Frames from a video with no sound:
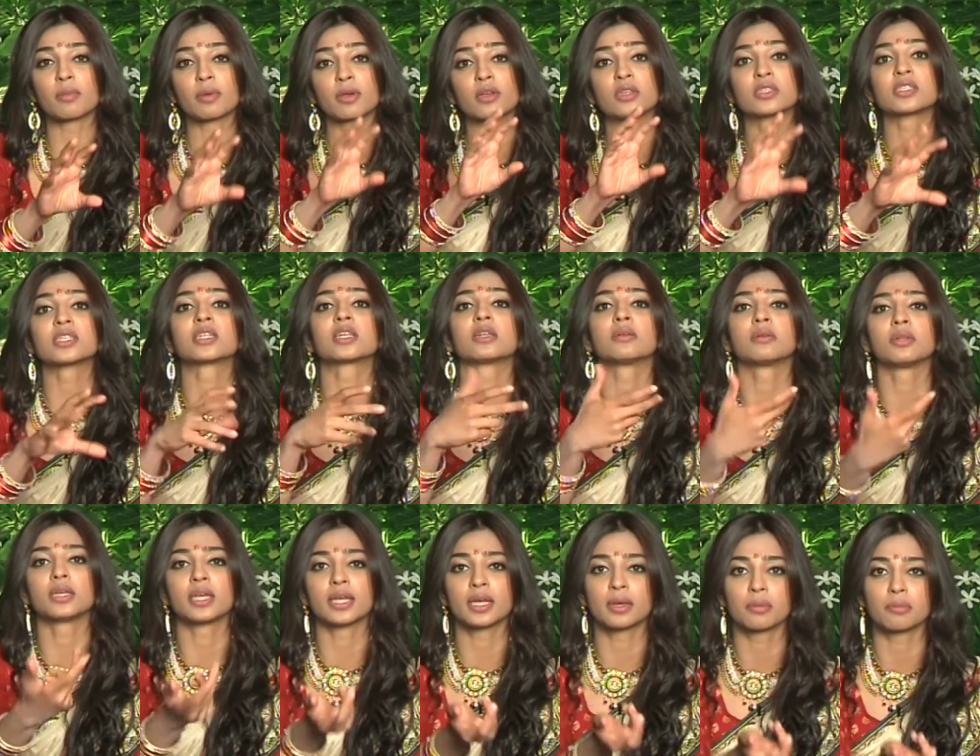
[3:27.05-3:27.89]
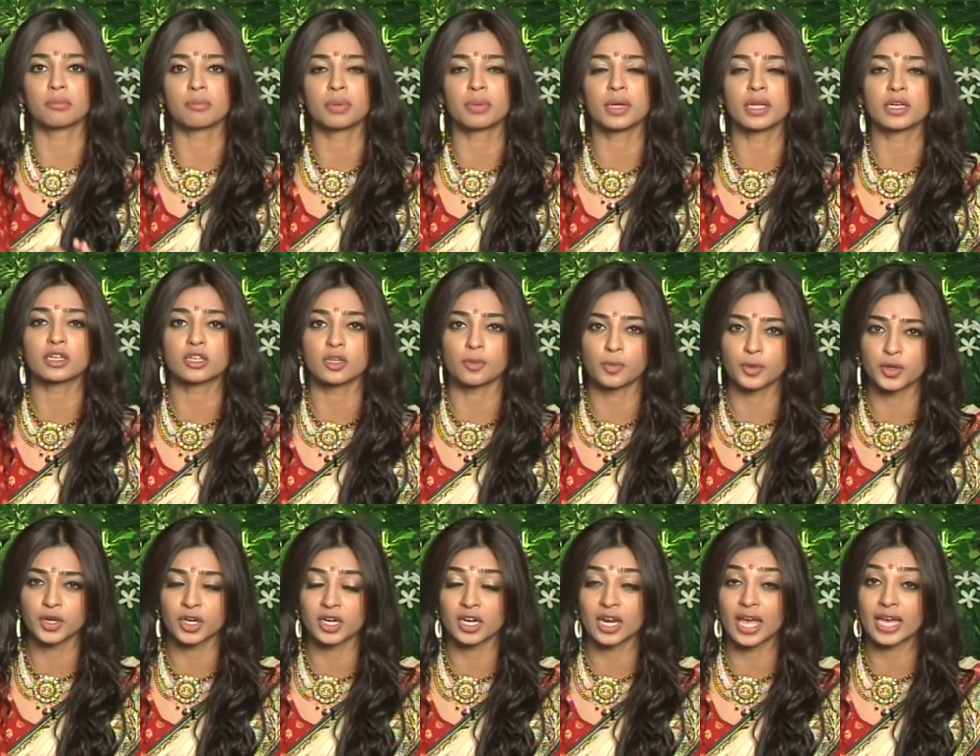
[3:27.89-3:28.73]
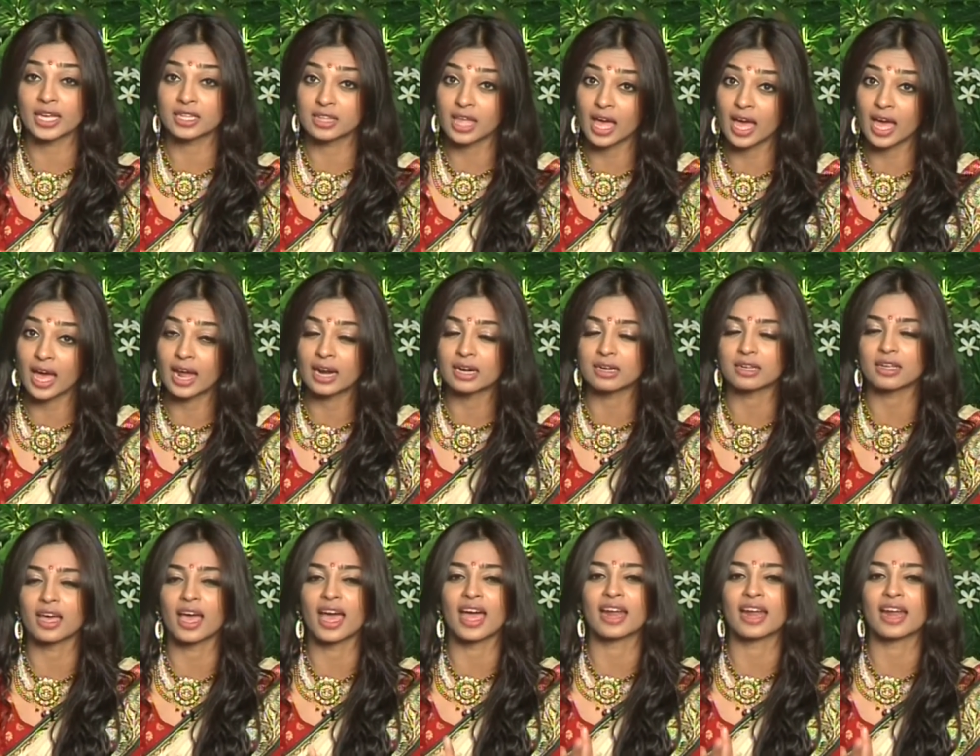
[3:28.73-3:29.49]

because it will be interpreted like that.